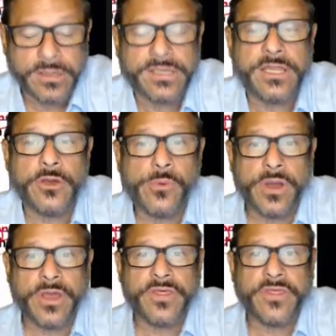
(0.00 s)
deal
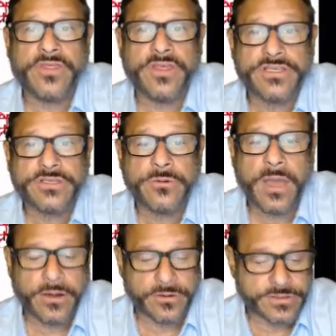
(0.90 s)
with these 2
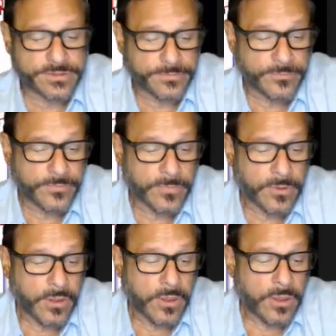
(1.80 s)
headers.
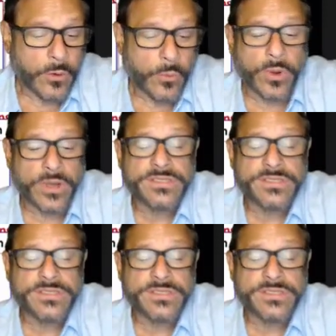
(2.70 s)
What does